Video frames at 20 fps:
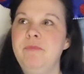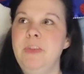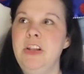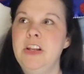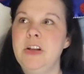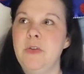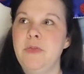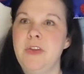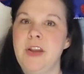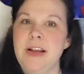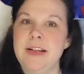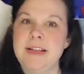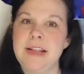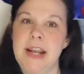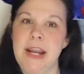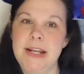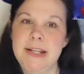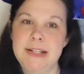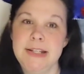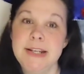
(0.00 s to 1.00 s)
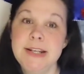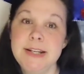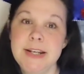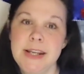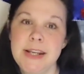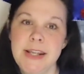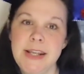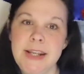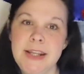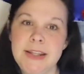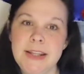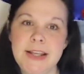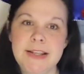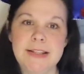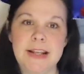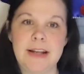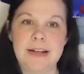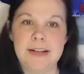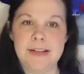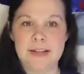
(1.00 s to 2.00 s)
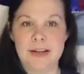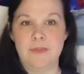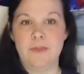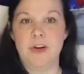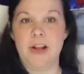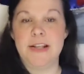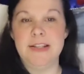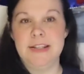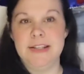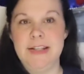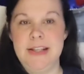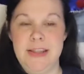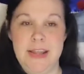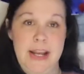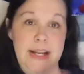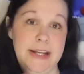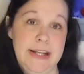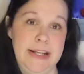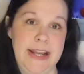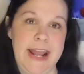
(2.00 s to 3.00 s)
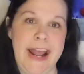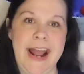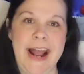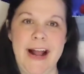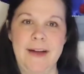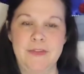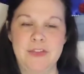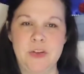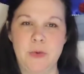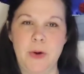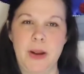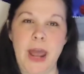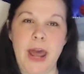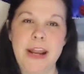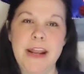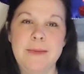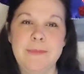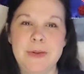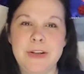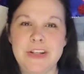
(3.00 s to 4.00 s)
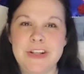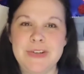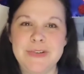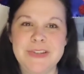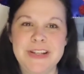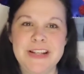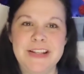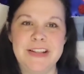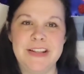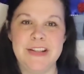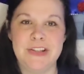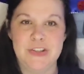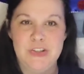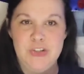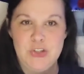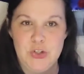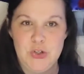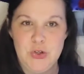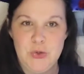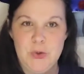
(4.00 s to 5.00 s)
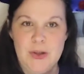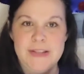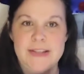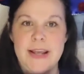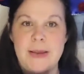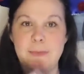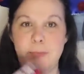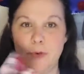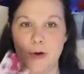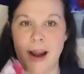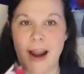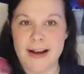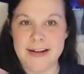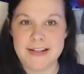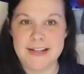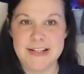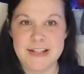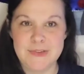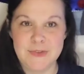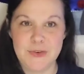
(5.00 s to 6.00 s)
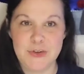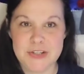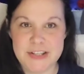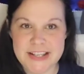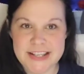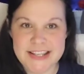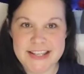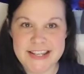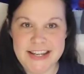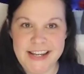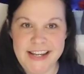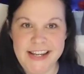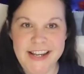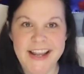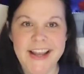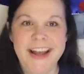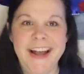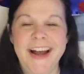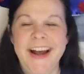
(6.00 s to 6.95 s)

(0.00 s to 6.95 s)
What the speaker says: You know, things that I didn't need, things I discovered I did need that I didn't have. So I kind of have been using the zoo as a practice for Disney.